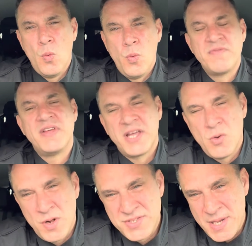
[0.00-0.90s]
We've taken it
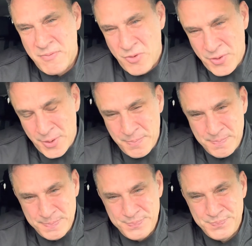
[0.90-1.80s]
one step further.
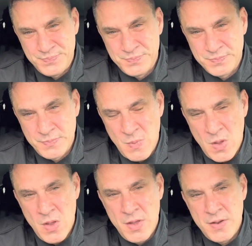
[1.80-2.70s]

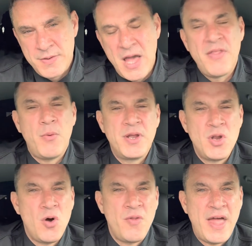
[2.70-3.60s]
Now that we
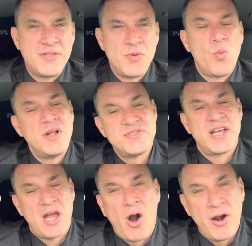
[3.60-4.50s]
know that the ones
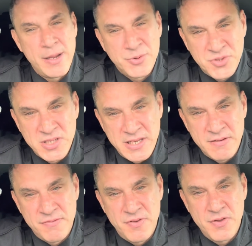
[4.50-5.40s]
that are able to
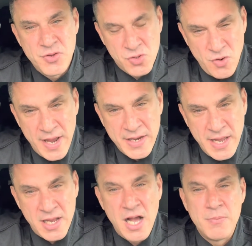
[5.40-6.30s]
leave Ukraine
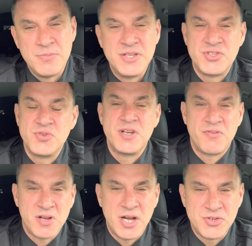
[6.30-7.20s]
and come into
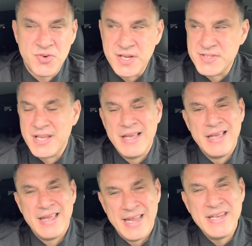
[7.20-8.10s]
different countries,
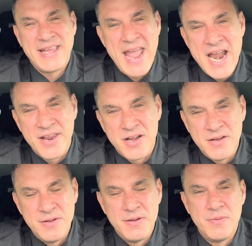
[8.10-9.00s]
in
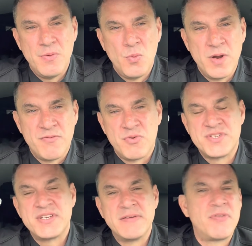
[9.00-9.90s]
Canada, we've
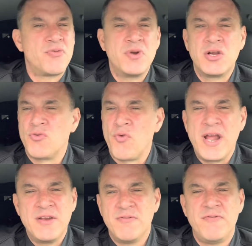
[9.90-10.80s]
received three
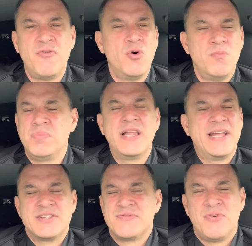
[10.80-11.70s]
great full
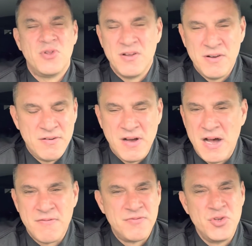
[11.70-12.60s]
planes full of,
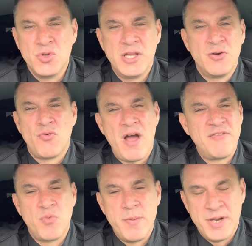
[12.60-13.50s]
of newly
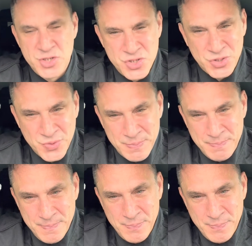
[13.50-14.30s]
arrived women and children.